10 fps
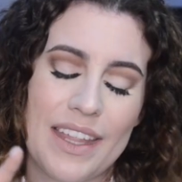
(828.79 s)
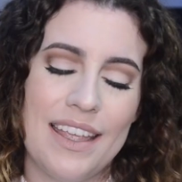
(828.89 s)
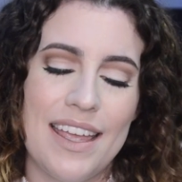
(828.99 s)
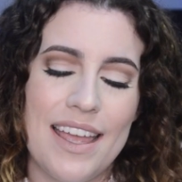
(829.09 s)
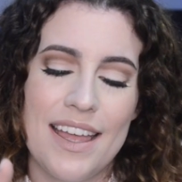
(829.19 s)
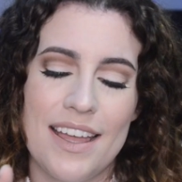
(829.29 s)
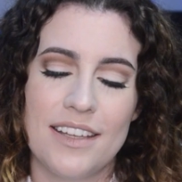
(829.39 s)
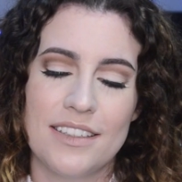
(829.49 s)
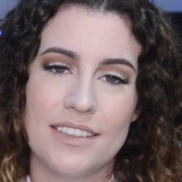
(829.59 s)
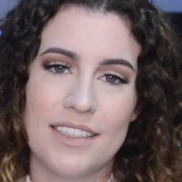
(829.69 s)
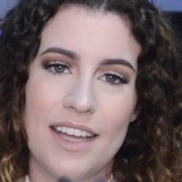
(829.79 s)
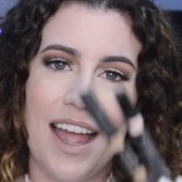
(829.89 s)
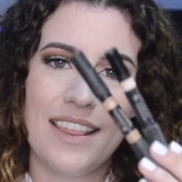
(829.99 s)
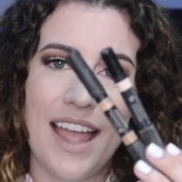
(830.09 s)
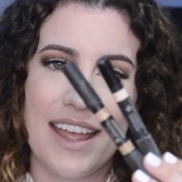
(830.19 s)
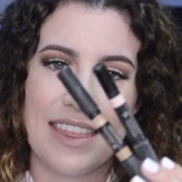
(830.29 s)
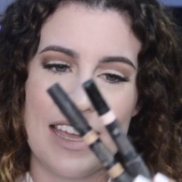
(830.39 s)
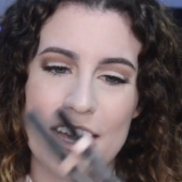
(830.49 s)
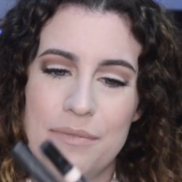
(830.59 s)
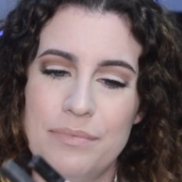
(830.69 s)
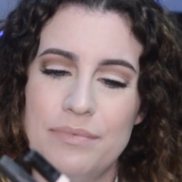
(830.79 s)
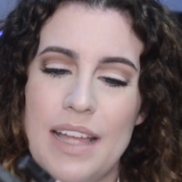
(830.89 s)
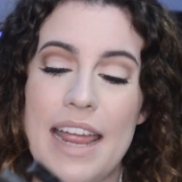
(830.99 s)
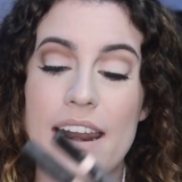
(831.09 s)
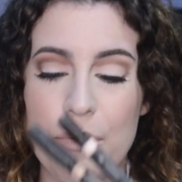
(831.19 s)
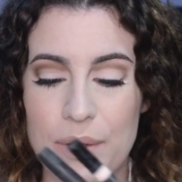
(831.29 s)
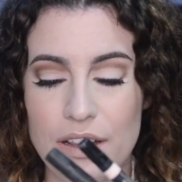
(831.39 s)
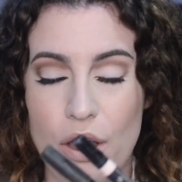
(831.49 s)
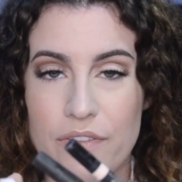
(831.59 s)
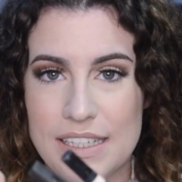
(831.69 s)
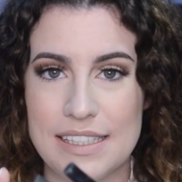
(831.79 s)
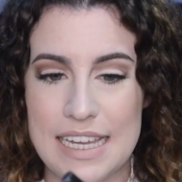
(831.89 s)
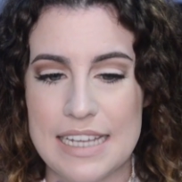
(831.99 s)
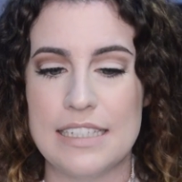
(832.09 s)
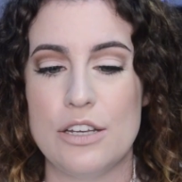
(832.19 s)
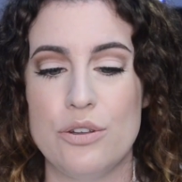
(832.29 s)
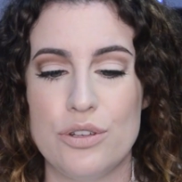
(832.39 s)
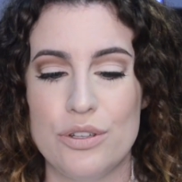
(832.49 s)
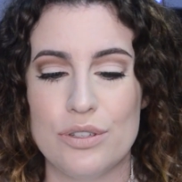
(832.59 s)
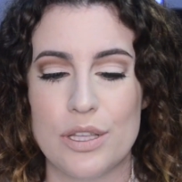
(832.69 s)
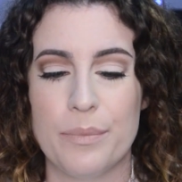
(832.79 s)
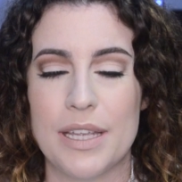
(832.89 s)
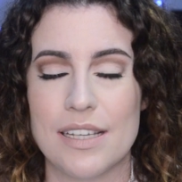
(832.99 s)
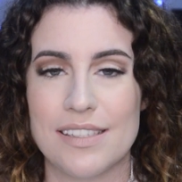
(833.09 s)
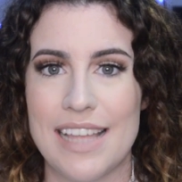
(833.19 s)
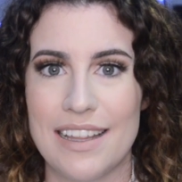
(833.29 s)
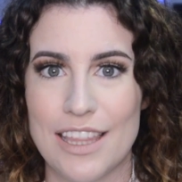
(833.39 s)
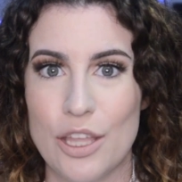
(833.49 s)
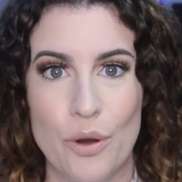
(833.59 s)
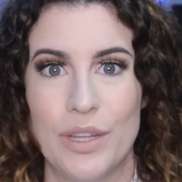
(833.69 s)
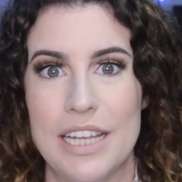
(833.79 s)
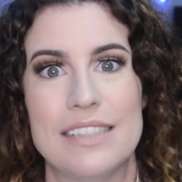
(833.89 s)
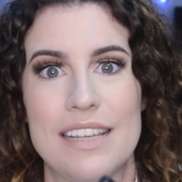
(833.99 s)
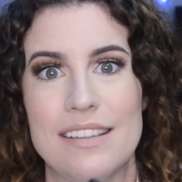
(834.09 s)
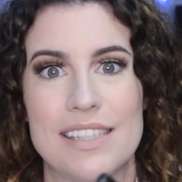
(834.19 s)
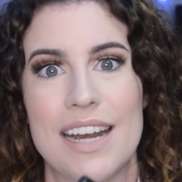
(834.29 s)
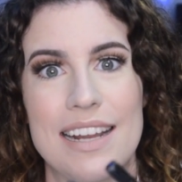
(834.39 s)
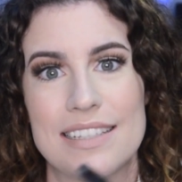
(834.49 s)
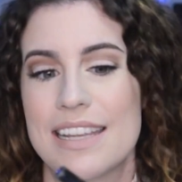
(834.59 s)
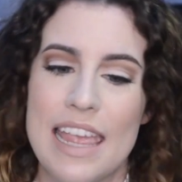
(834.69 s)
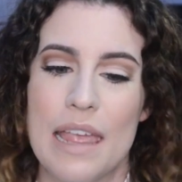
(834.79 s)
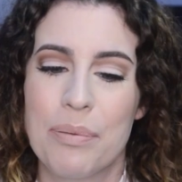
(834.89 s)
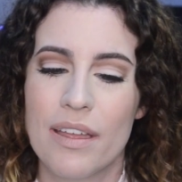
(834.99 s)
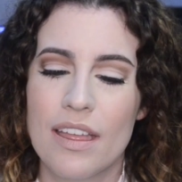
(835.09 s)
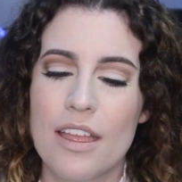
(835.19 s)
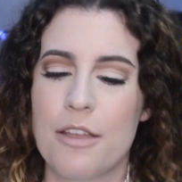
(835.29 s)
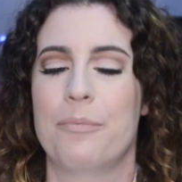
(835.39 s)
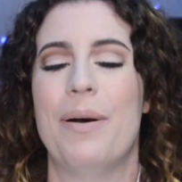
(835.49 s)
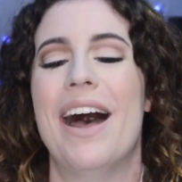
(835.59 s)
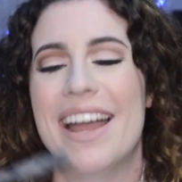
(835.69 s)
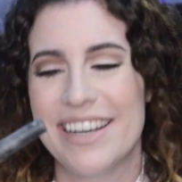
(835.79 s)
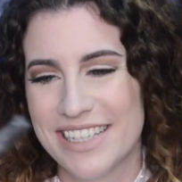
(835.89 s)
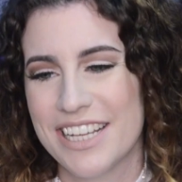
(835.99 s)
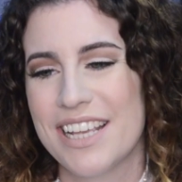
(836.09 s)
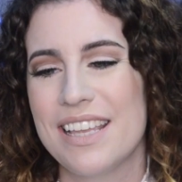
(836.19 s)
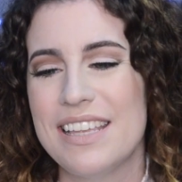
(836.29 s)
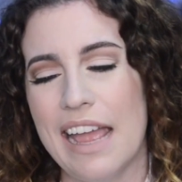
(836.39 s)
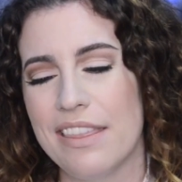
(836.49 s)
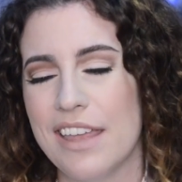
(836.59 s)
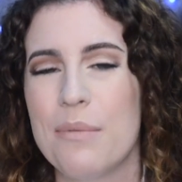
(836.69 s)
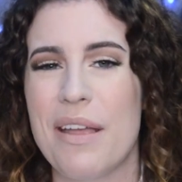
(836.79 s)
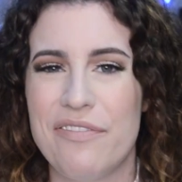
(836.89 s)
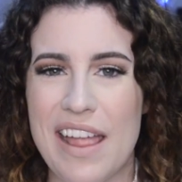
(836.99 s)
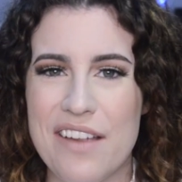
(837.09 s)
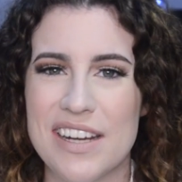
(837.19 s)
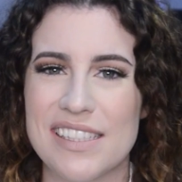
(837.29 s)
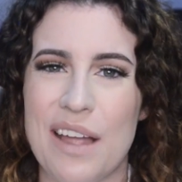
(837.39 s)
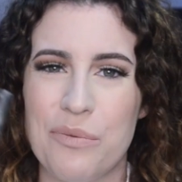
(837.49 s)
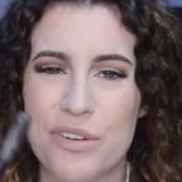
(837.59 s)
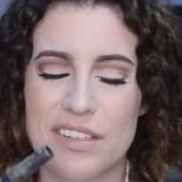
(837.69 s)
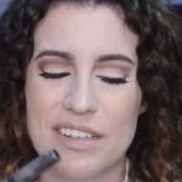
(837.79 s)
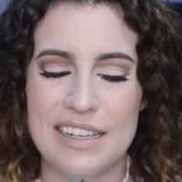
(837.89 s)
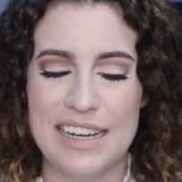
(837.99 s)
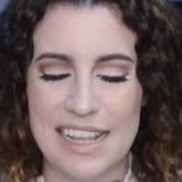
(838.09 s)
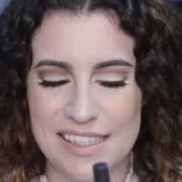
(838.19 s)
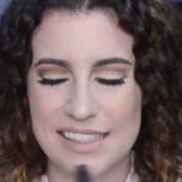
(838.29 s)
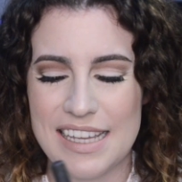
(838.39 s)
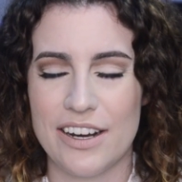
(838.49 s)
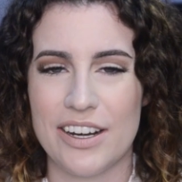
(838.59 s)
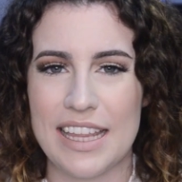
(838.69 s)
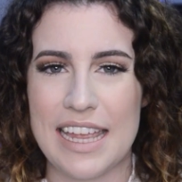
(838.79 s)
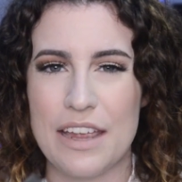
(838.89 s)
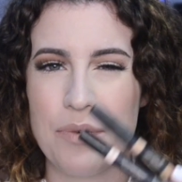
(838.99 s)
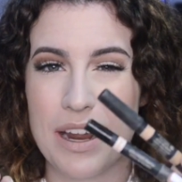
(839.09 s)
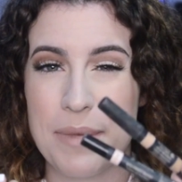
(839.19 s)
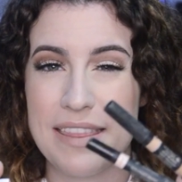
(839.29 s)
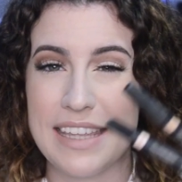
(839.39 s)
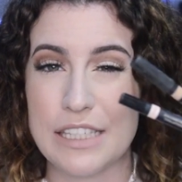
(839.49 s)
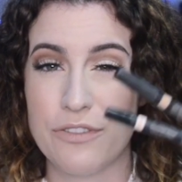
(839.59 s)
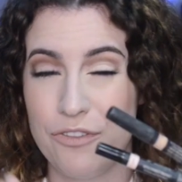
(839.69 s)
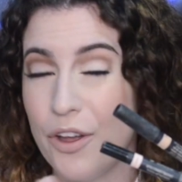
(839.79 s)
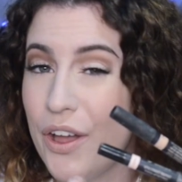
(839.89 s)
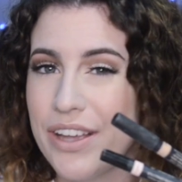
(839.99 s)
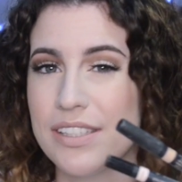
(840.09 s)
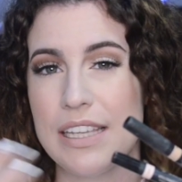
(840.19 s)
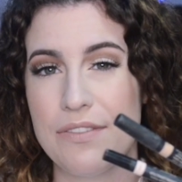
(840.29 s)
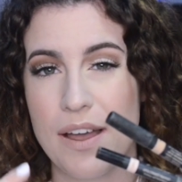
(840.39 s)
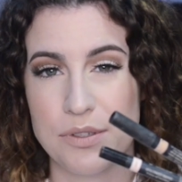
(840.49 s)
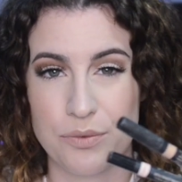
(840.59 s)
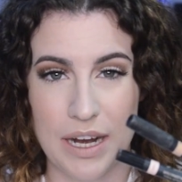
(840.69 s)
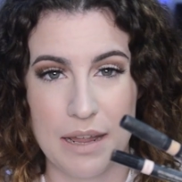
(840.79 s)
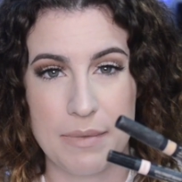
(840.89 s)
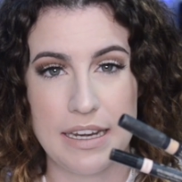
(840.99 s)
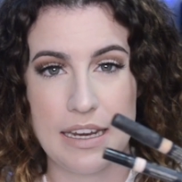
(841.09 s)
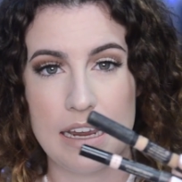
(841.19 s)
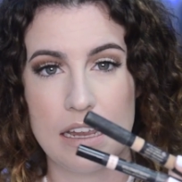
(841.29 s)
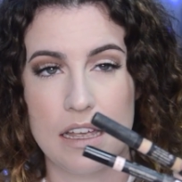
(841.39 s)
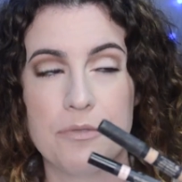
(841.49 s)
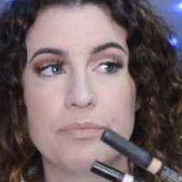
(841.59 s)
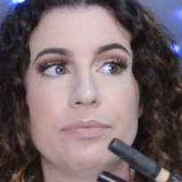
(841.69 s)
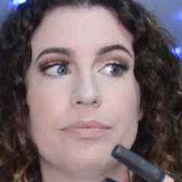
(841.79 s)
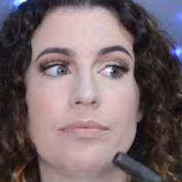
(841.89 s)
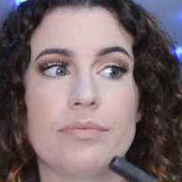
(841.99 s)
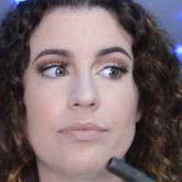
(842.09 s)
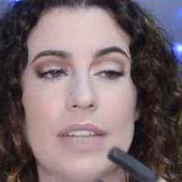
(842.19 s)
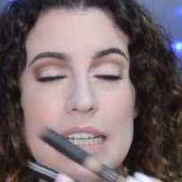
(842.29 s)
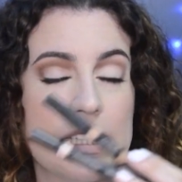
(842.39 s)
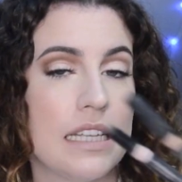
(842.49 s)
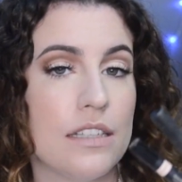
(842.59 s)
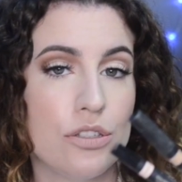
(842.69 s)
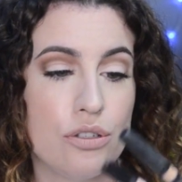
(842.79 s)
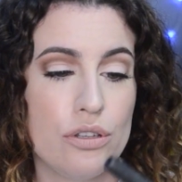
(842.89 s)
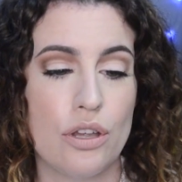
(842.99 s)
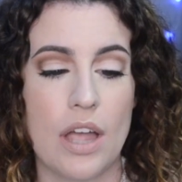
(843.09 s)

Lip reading: yeah, I like them and I will obviously continue to use them because they're like the only concealers that I get to keep. But yeah, they're not my favorites. I wouldn't necessarily recommend these first if I was recommending concealers to you